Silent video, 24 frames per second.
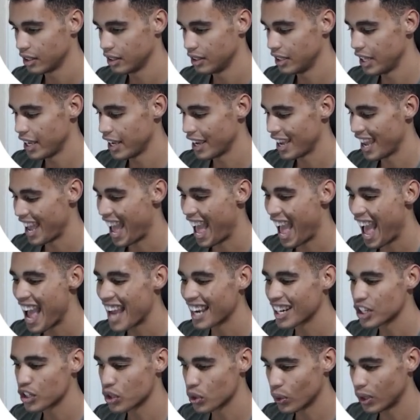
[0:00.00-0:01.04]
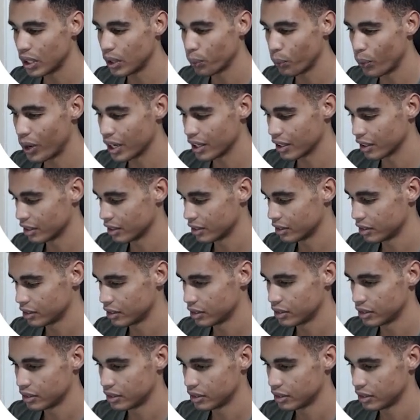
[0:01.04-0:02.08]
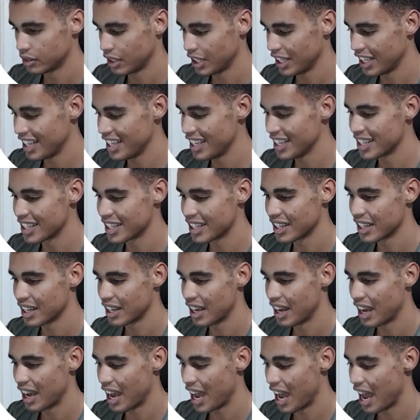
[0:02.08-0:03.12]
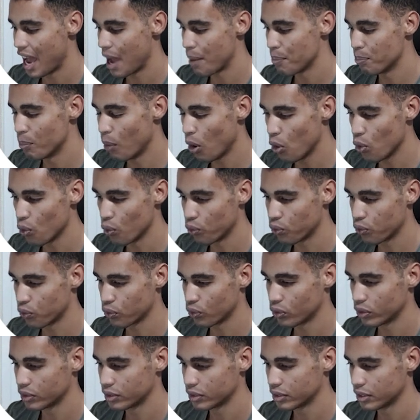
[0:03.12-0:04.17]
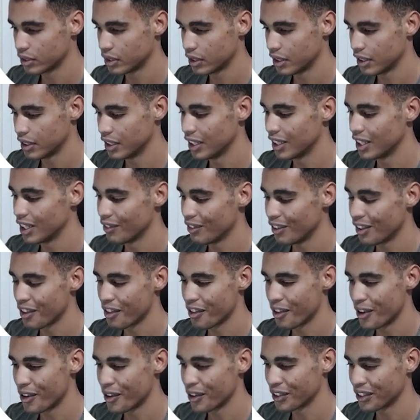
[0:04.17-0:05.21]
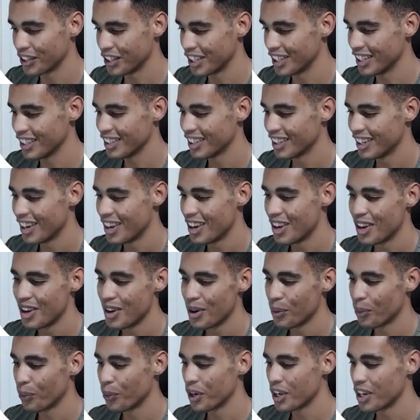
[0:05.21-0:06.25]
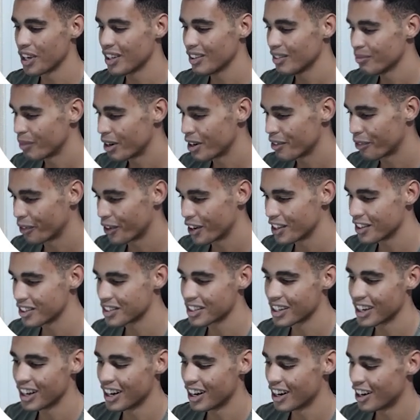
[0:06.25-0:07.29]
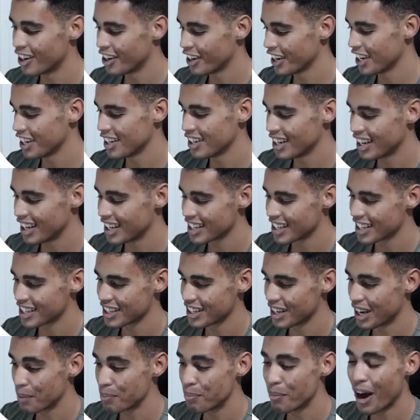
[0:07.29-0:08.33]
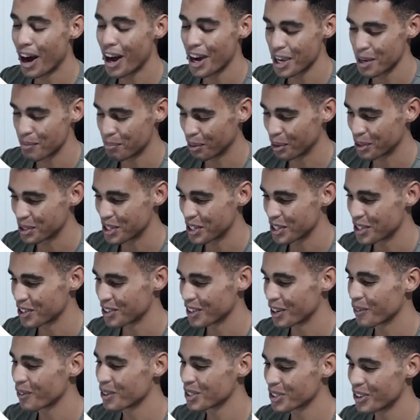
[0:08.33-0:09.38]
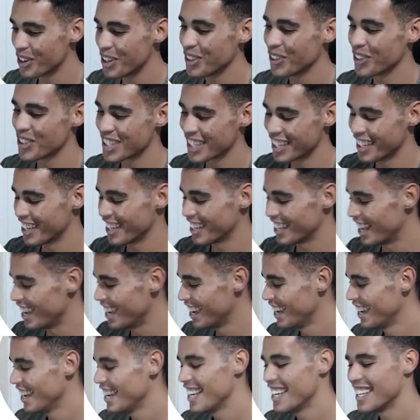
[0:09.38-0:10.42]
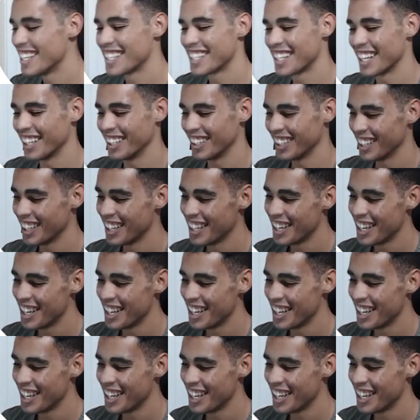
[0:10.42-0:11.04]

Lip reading: the actual one is above the level 30, we, my friends, are in a buy position. I was going to say it, sell.